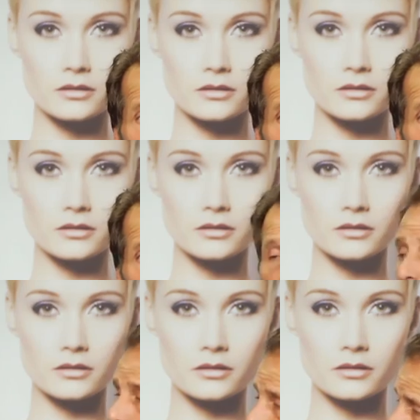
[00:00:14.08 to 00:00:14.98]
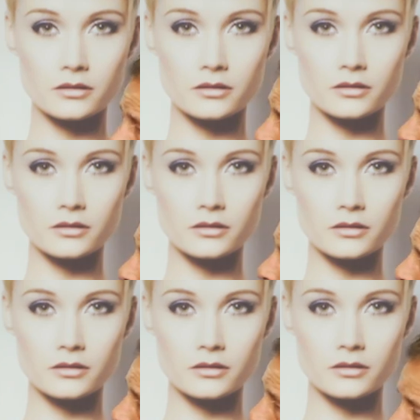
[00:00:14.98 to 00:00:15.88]

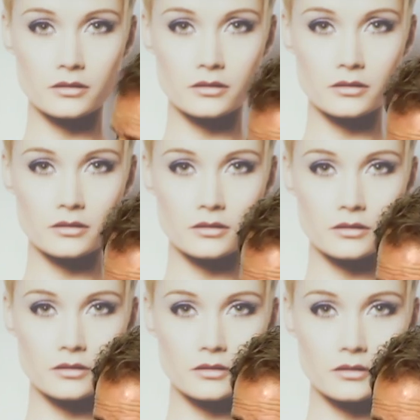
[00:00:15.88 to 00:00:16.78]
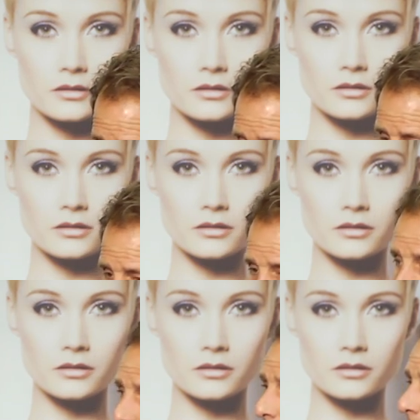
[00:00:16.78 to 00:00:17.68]

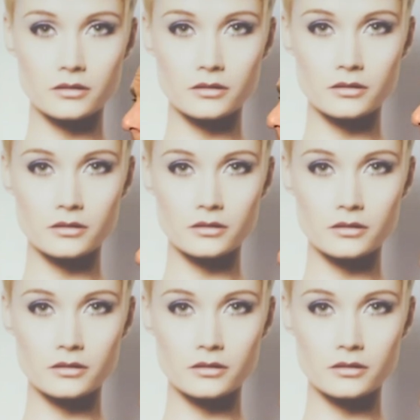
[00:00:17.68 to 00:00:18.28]
No words are spoken by the person on screen.